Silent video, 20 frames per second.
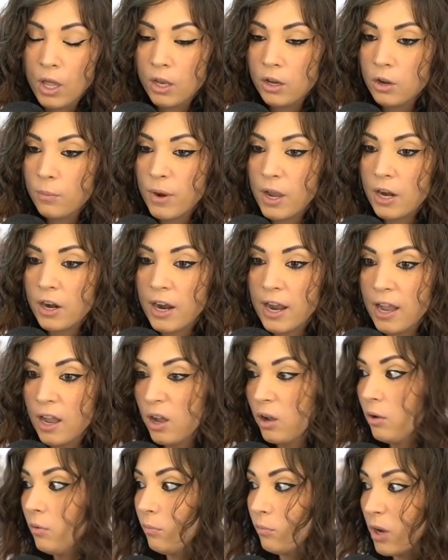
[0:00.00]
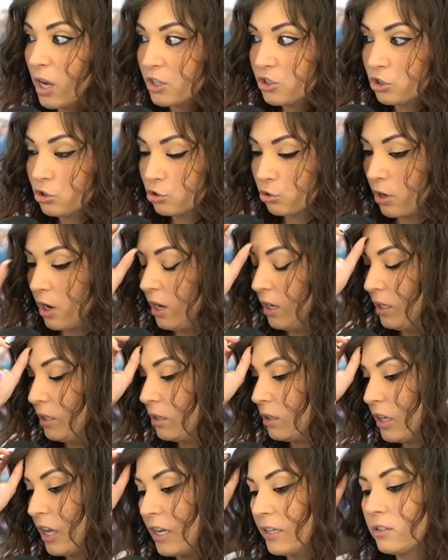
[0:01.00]
No matter how much you train.
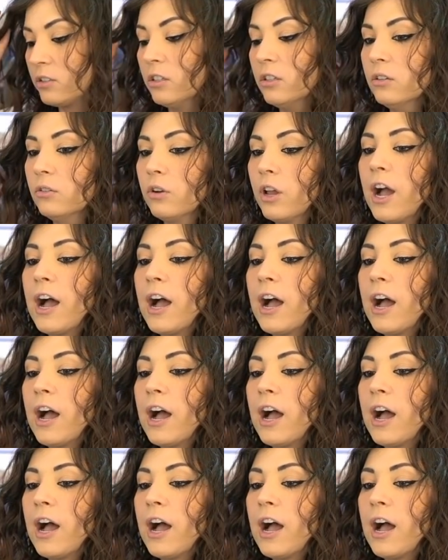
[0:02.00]
Like, dude,